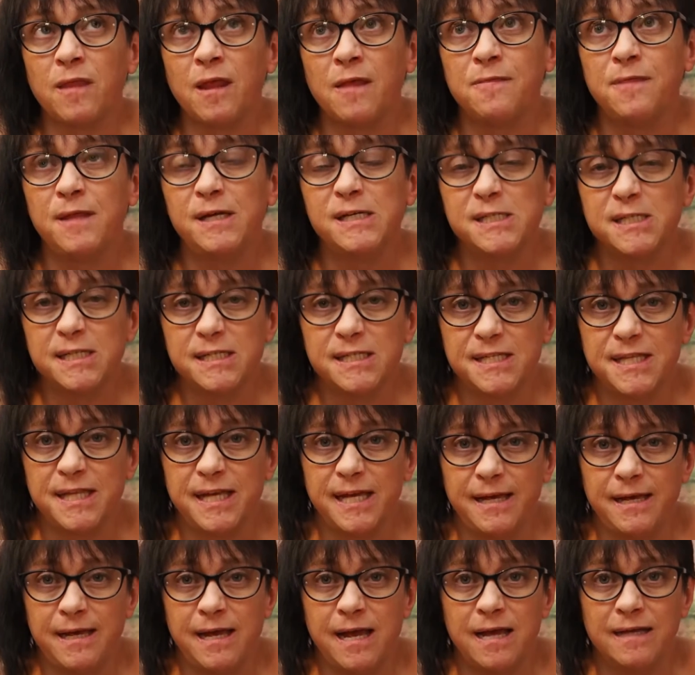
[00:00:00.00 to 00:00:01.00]
This is
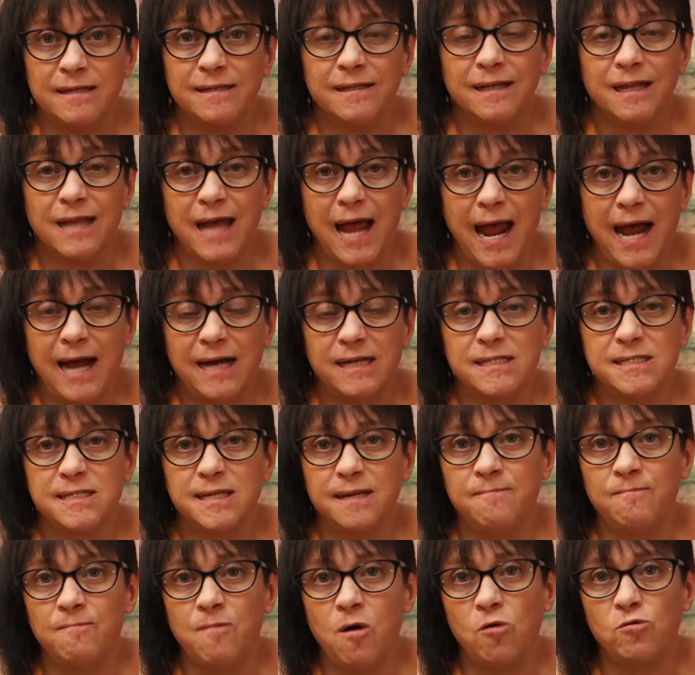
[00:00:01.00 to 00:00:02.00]
the last
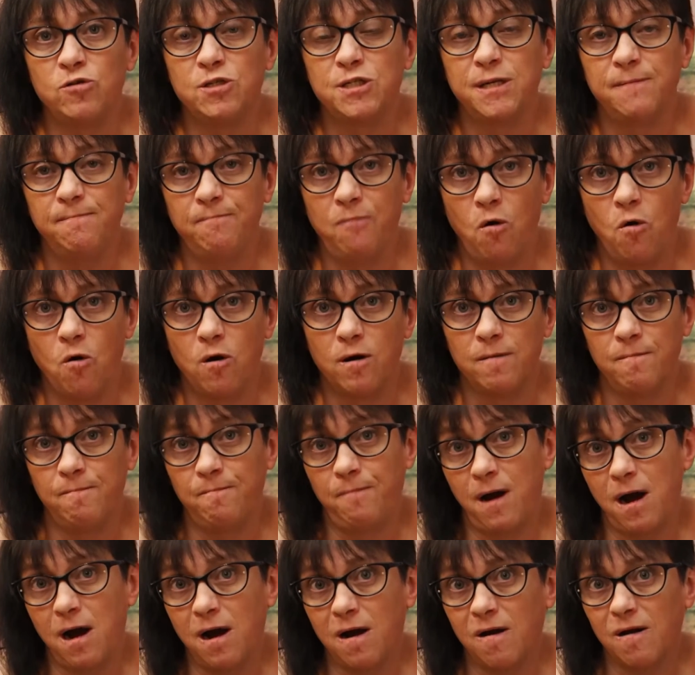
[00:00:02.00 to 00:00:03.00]
and most important
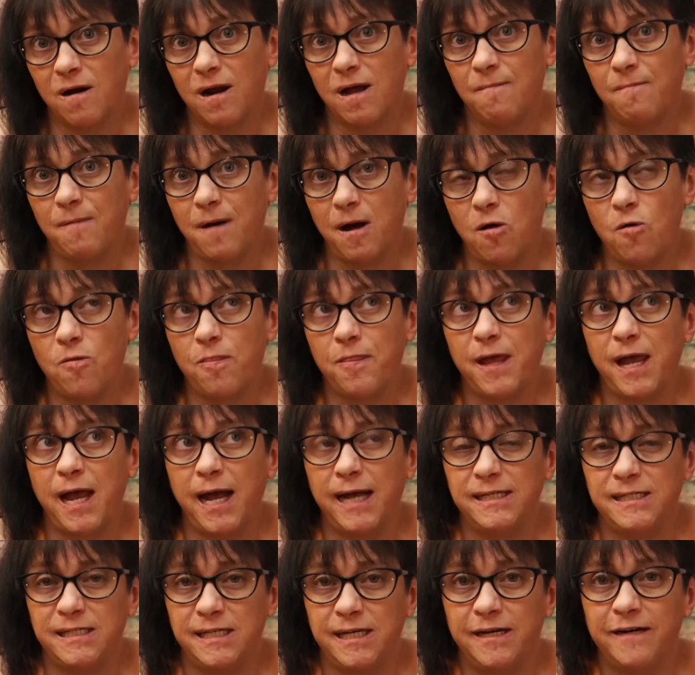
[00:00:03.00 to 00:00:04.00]
part about the
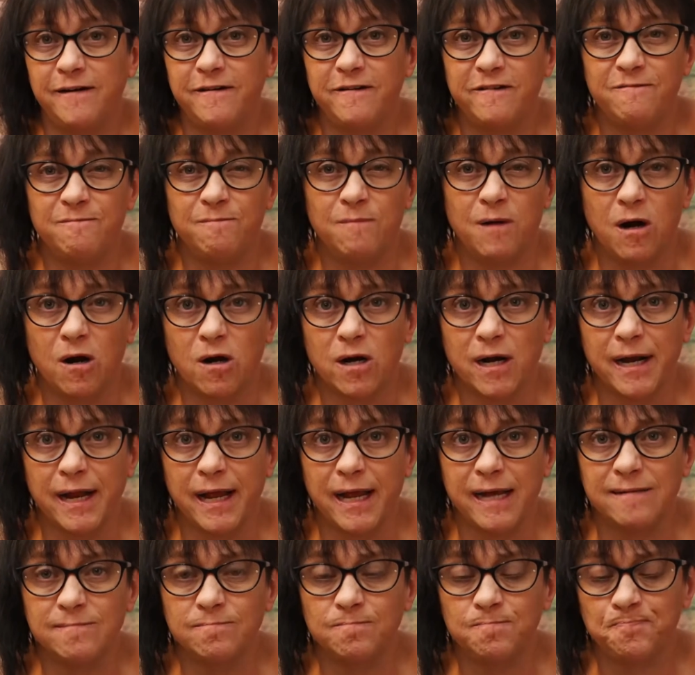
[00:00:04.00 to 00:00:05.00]
idea of
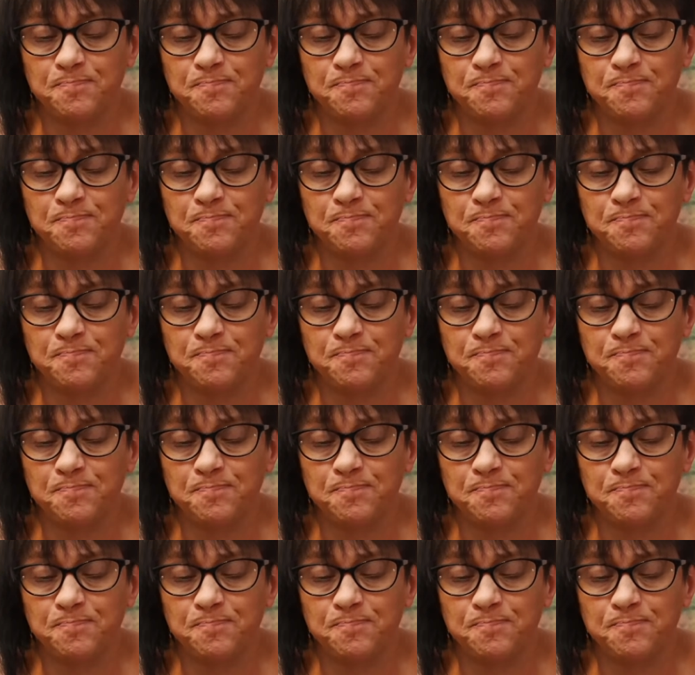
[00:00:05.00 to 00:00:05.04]
marketing.